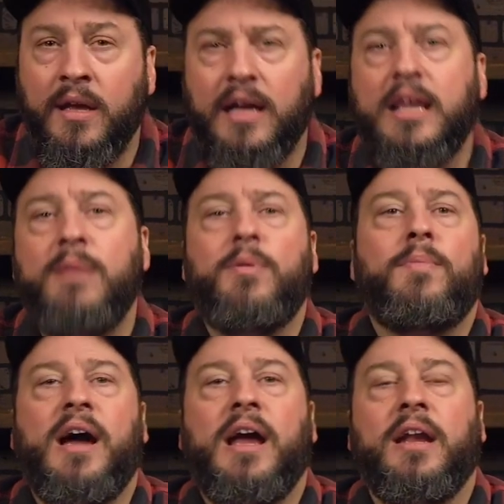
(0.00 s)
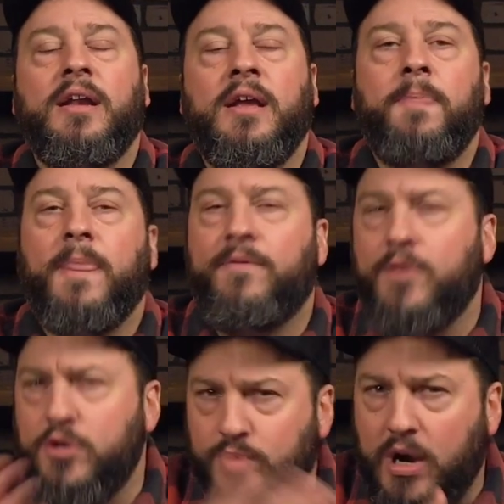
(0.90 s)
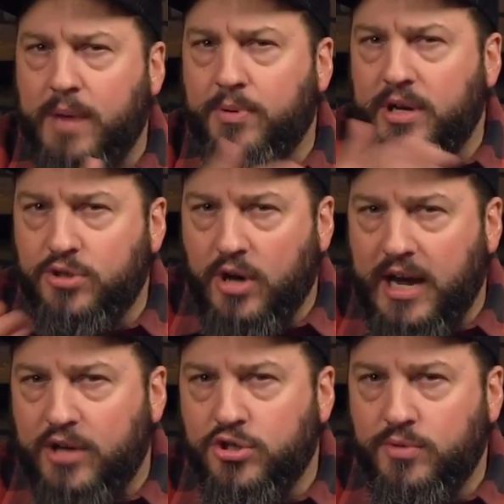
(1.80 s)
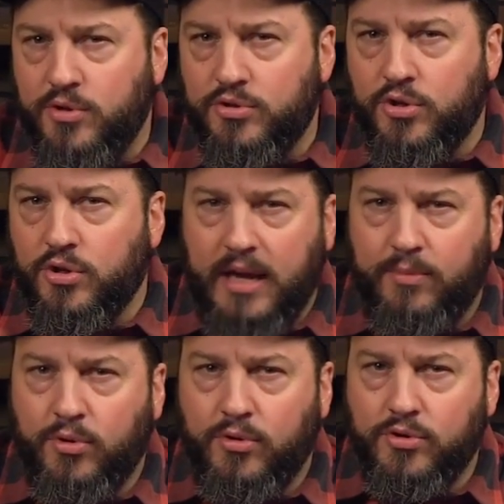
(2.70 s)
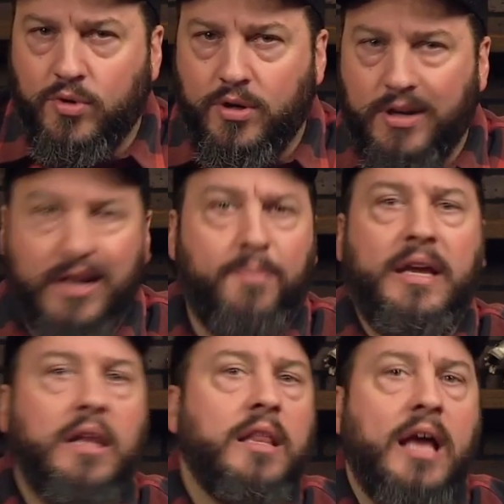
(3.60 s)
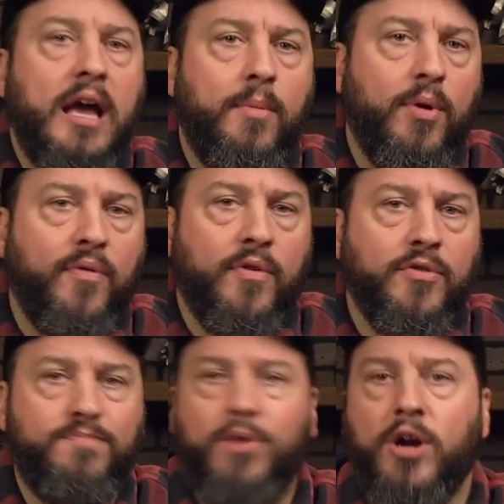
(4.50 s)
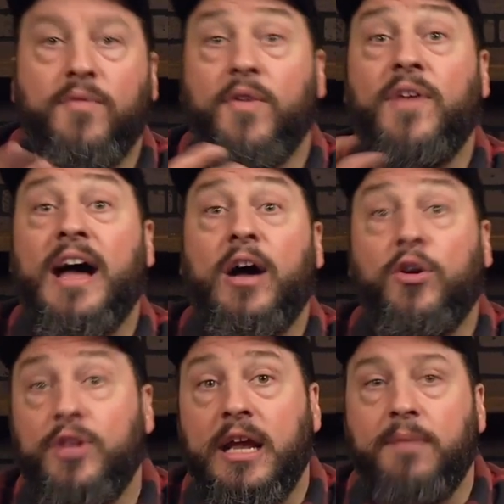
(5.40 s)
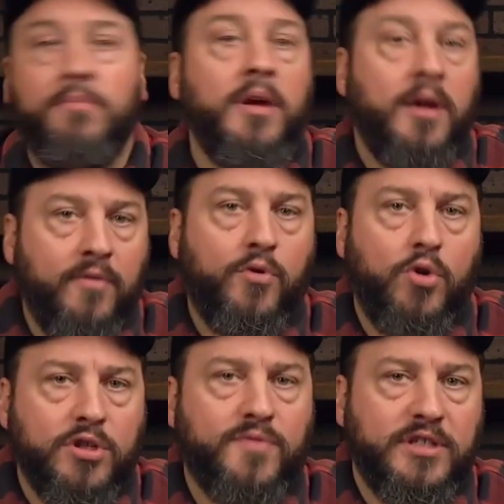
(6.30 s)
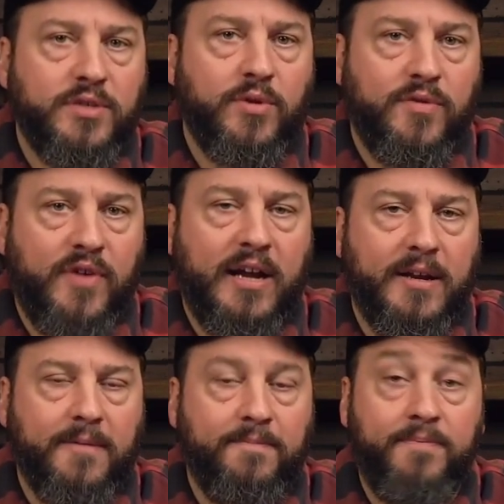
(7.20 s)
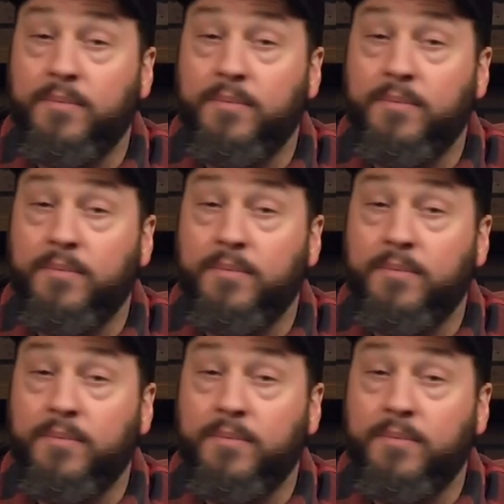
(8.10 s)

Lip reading: Now keep in mind, if those properties or attributes or labels were in a PLM or if it was part of a file name, of course Physna would find it.